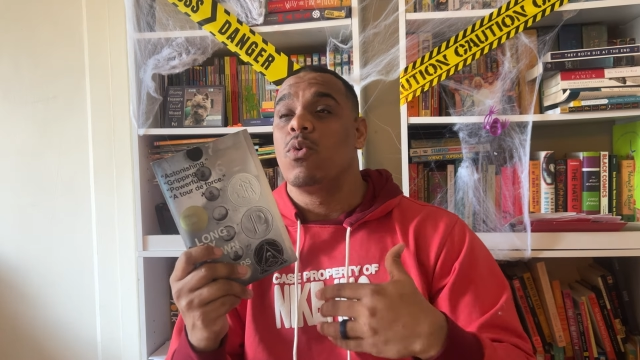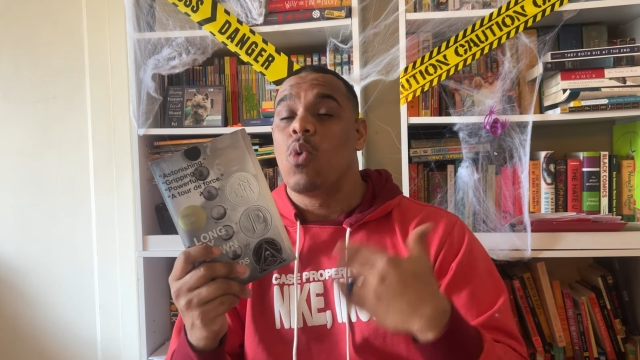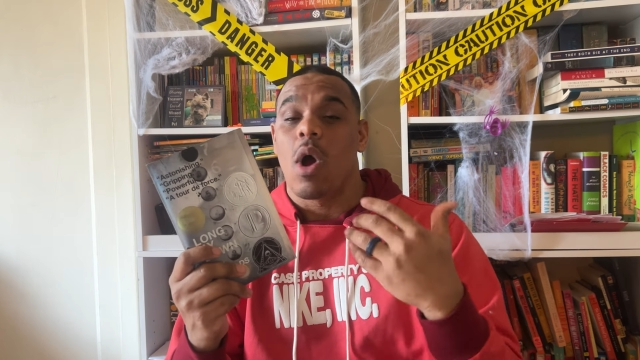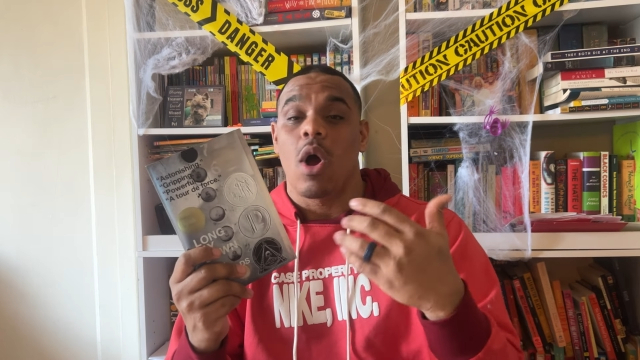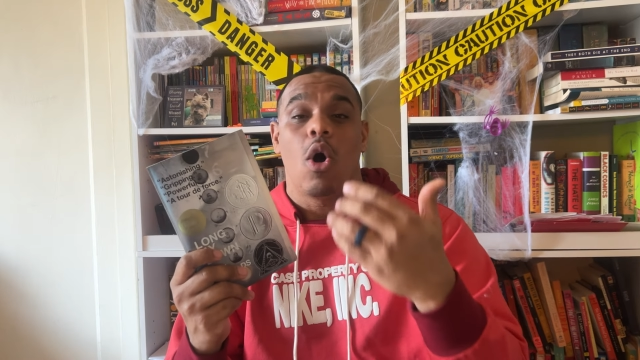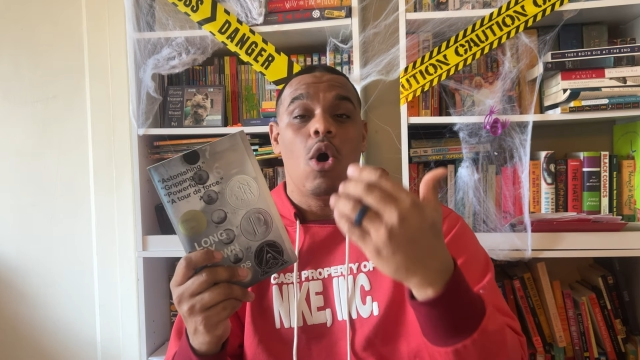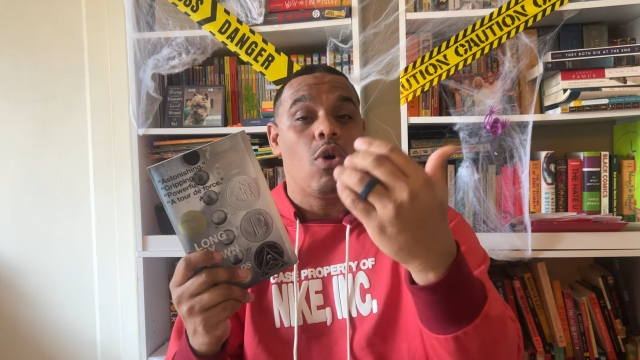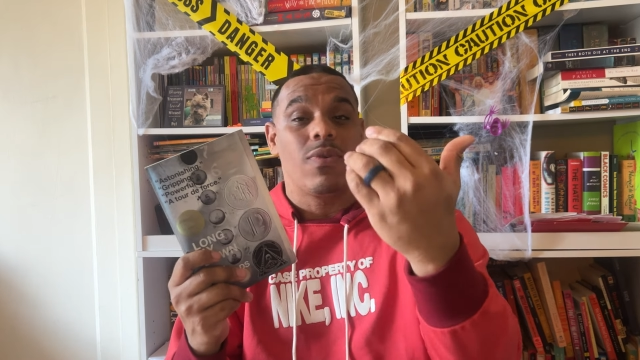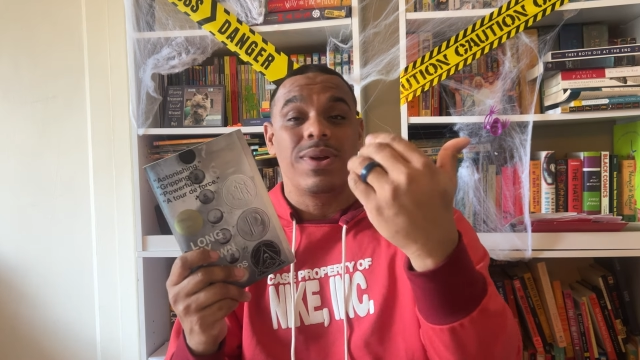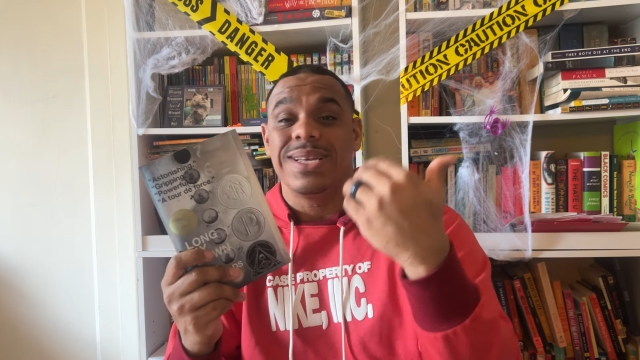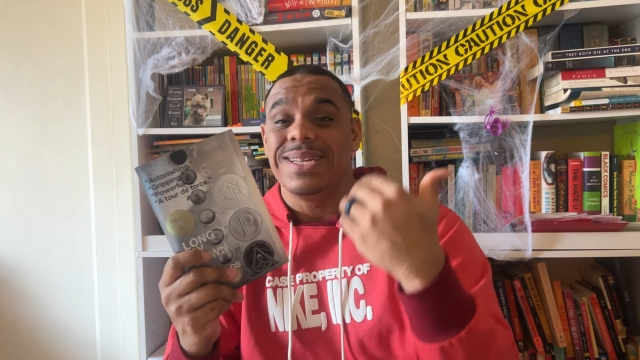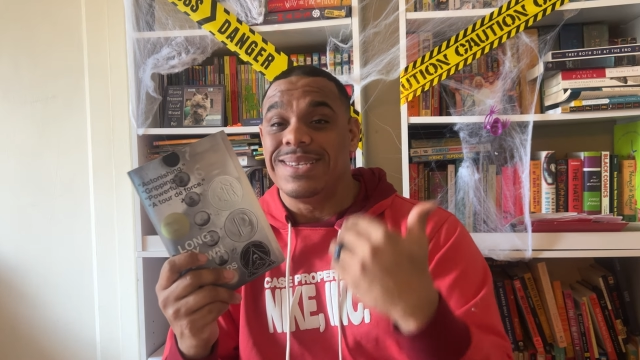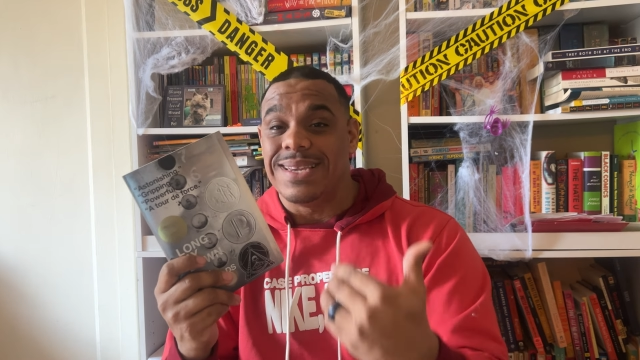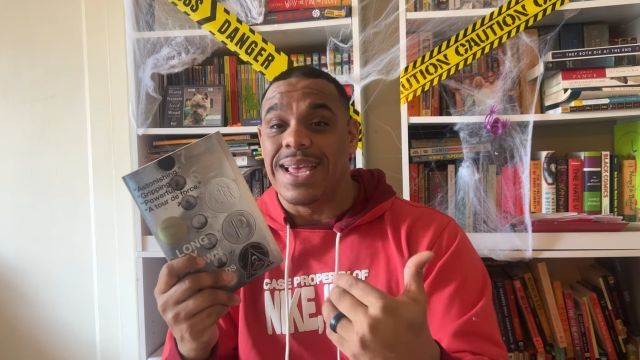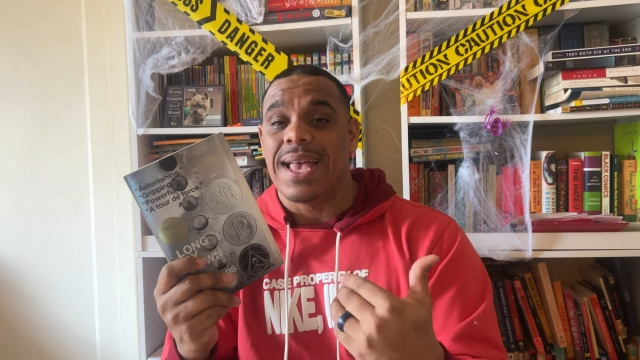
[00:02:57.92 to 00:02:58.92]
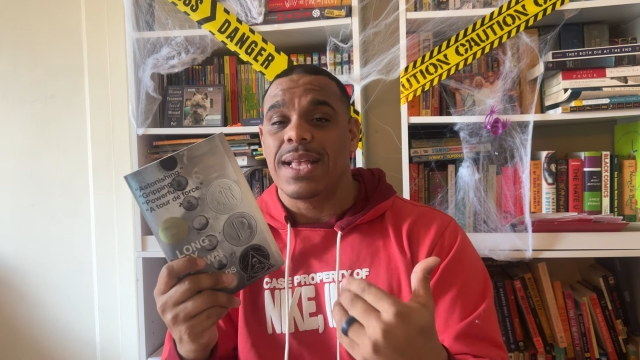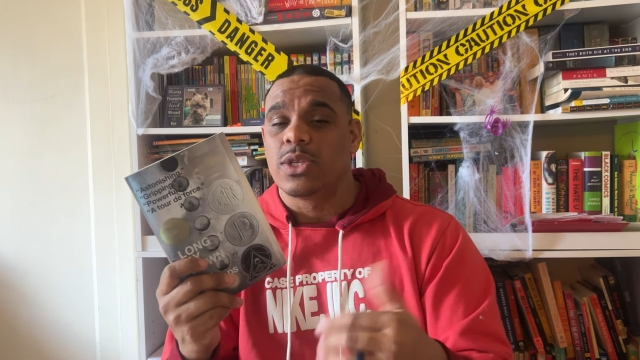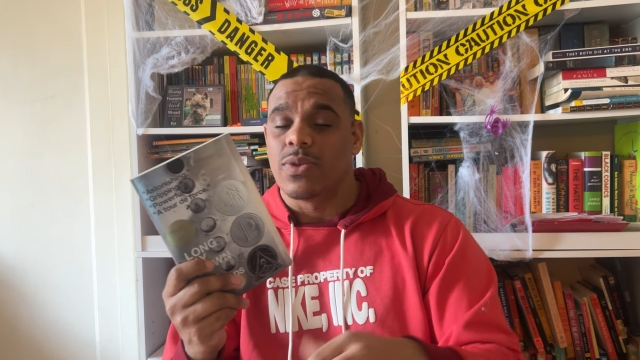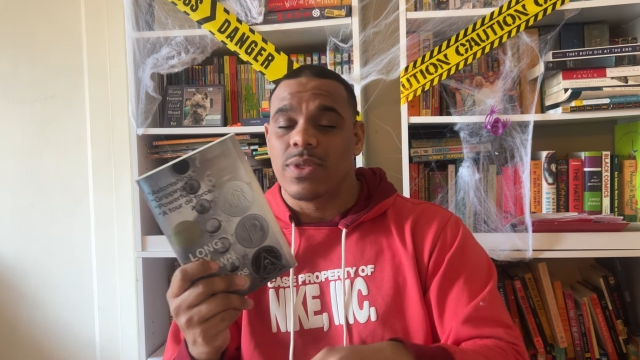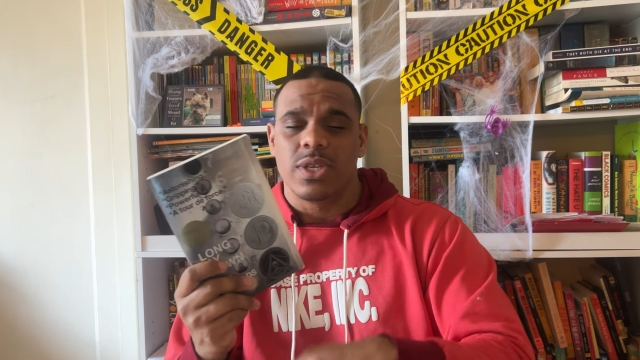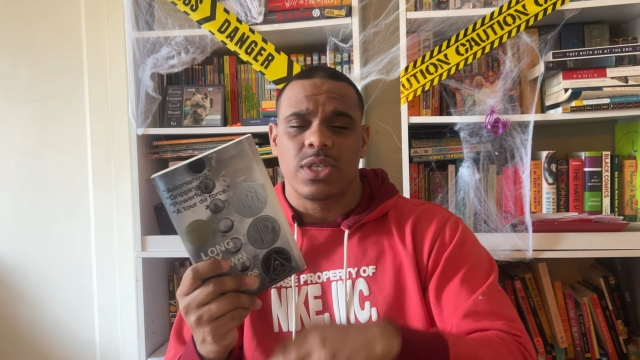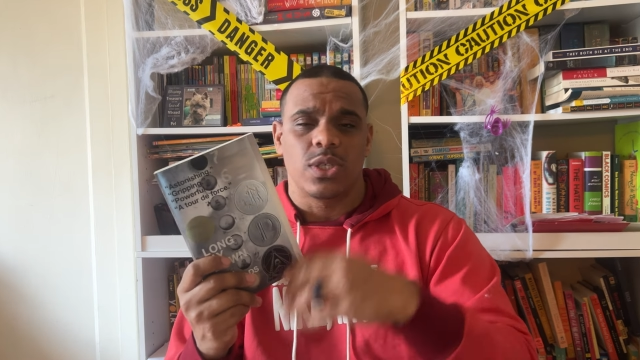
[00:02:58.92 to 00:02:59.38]
who are already dead, so
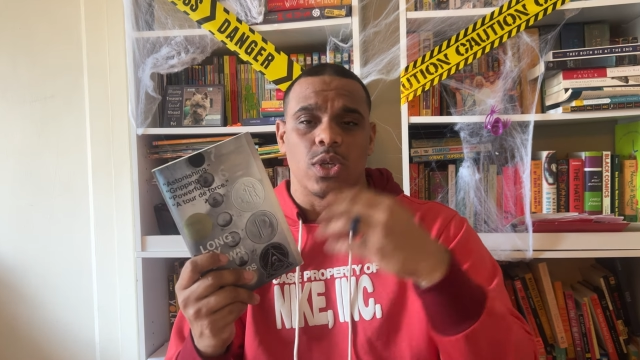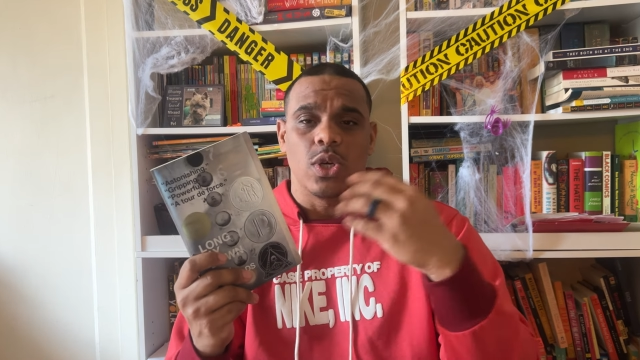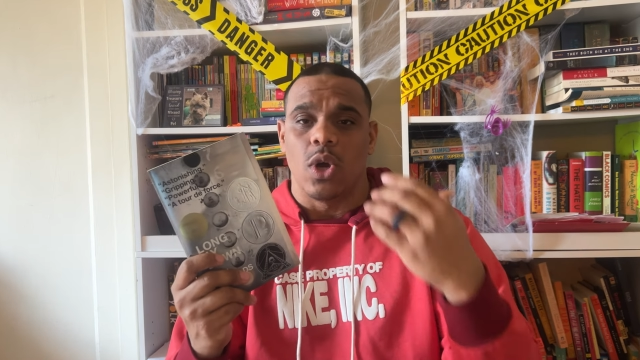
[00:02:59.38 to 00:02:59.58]
they're just